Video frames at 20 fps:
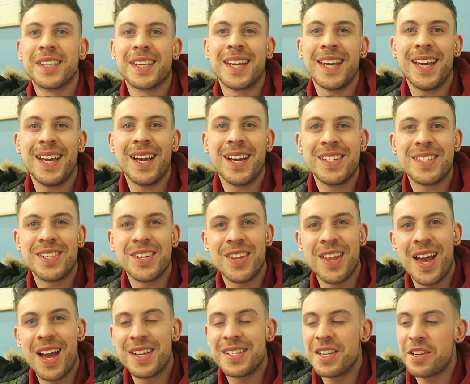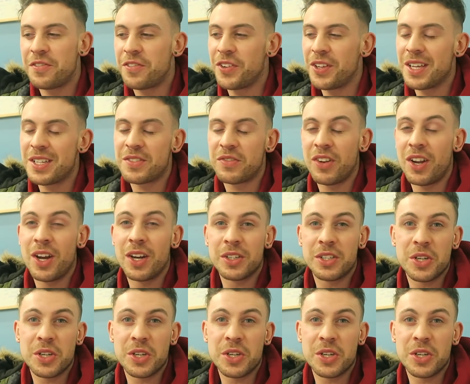Okay guys, so that is it for this vlog.